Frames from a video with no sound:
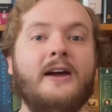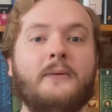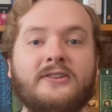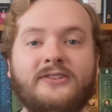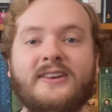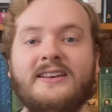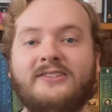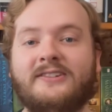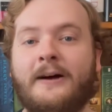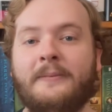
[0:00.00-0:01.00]
We see
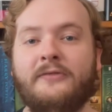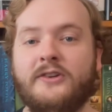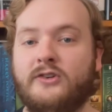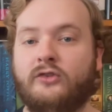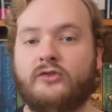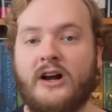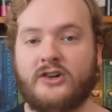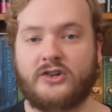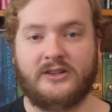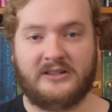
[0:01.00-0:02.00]
some of the
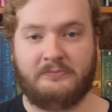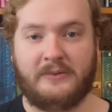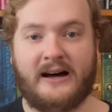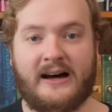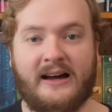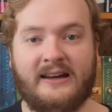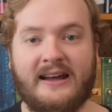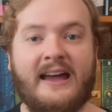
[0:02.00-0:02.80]
destruction left behind,